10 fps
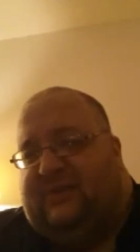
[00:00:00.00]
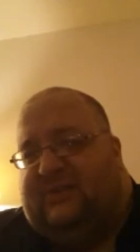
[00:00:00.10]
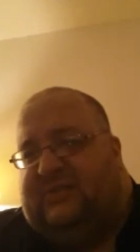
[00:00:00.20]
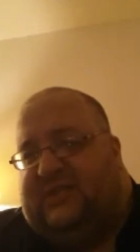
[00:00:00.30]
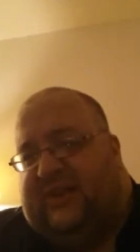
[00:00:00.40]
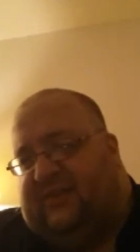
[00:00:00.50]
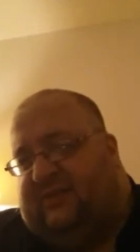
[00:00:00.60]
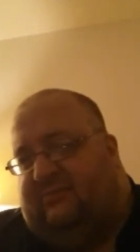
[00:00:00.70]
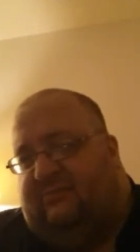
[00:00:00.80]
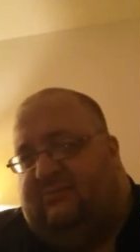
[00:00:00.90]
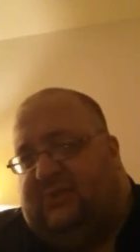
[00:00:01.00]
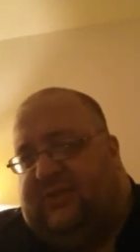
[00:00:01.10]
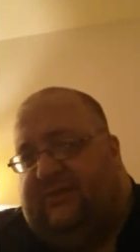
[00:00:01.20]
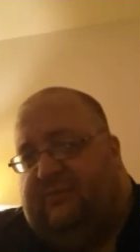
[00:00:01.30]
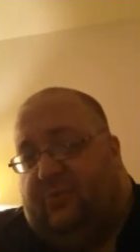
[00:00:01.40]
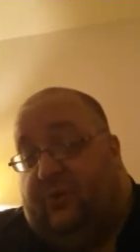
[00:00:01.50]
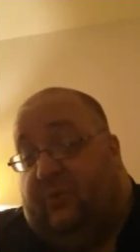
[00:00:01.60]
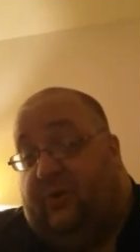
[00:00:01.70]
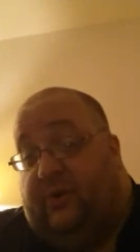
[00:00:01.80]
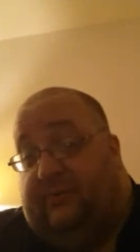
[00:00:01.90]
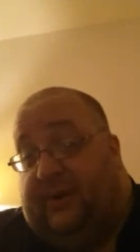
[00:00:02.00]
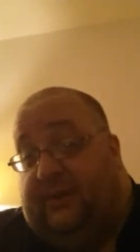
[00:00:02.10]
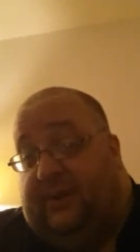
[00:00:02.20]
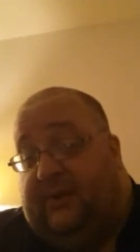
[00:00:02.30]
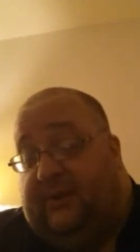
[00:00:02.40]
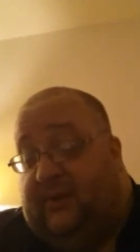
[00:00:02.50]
a seven, seven point one maybe.